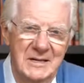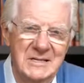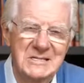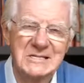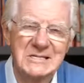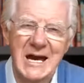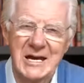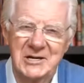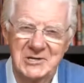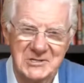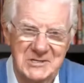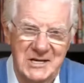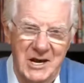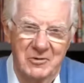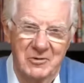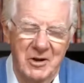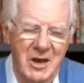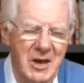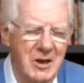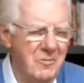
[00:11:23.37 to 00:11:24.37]
Check us out.
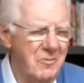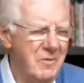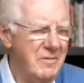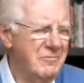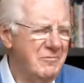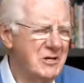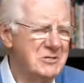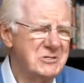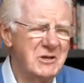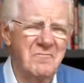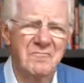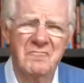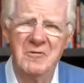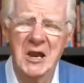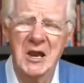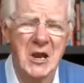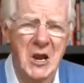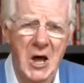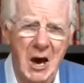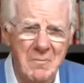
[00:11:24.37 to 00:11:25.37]
We've got some
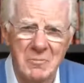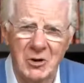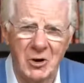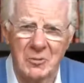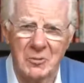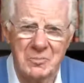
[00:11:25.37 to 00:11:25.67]
phenomenal